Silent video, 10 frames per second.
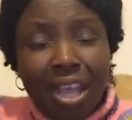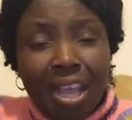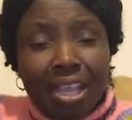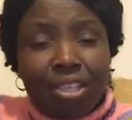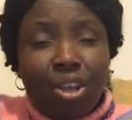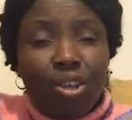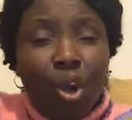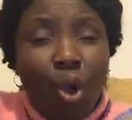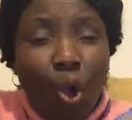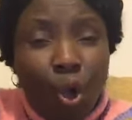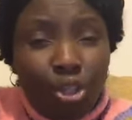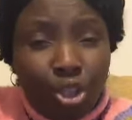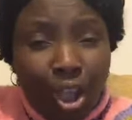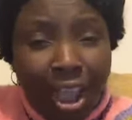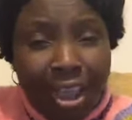he's going to hold
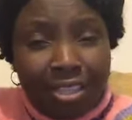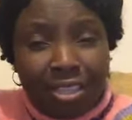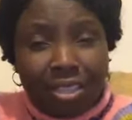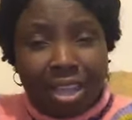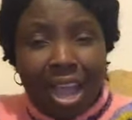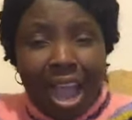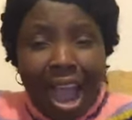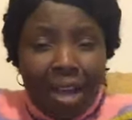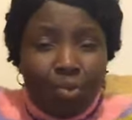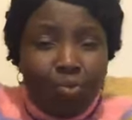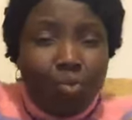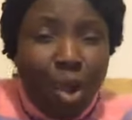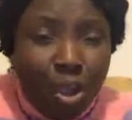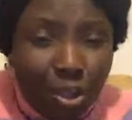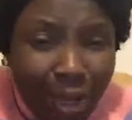your hands and
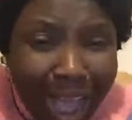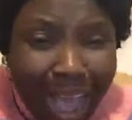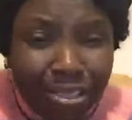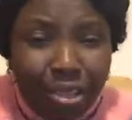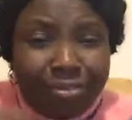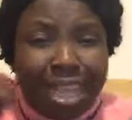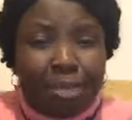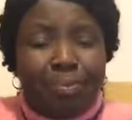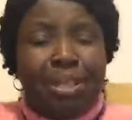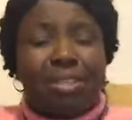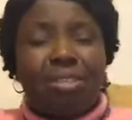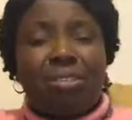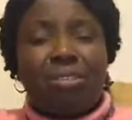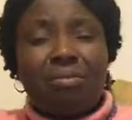walk you out of that pit.